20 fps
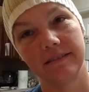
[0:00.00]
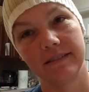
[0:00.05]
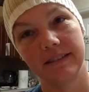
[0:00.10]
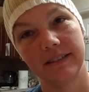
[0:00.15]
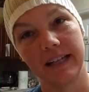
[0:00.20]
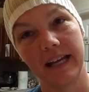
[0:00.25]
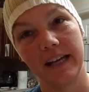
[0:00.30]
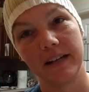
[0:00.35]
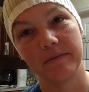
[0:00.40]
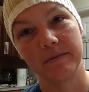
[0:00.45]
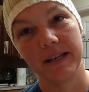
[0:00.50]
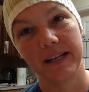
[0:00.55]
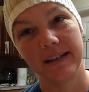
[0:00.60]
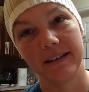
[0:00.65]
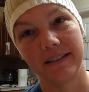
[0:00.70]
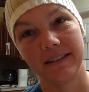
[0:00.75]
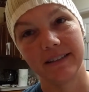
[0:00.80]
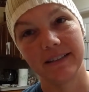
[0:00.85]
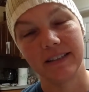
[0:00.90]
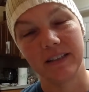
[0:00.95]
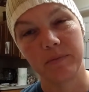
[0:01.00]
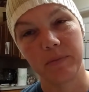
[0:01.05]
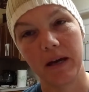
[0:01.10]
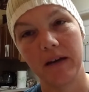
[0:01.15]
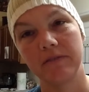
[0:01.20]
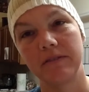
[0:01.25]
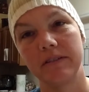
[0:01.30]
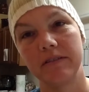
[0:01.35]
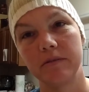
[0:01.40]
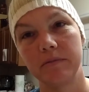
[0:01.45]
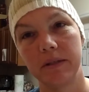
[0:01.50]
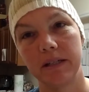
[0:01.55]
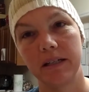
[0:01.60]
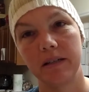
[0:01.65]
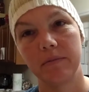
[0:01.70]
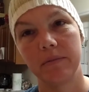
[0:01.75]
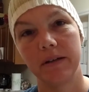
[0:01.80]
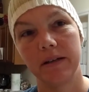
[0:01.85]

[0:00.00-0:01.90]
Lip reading: stay in bed and sleep after everybody,